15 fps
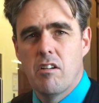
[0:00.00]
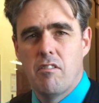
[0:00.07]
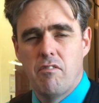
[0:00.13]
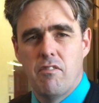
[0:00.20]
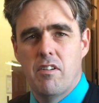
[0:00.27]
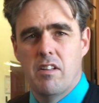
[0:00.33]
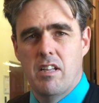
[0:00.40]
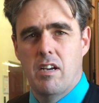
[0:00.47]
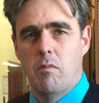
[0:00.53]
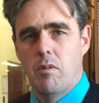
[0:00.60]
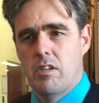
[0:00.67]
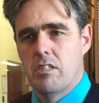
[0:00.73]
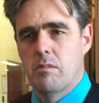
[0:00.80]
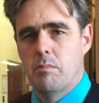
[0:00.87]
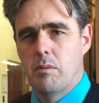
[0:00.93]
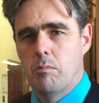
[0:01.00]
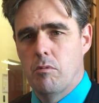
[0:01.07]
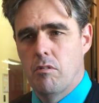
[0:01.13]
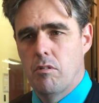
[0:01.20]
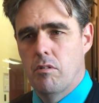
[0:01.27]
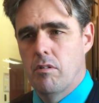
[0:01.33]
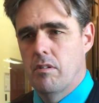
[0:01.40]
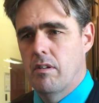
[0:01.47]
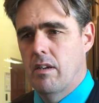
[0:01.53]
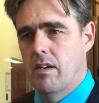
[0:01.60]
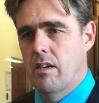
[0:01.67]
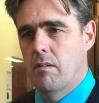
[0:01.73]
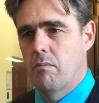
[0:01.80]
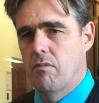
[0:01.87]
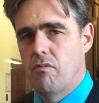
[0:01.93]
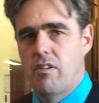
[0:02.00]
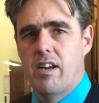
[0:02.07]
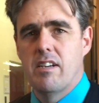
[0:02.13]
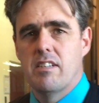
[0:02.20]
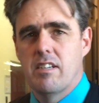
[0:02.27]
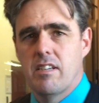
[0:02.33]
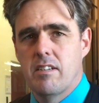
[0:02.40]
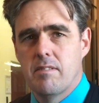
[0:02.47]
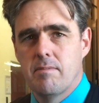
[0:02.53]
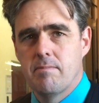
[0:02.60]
Feel how one's a bit more frantic,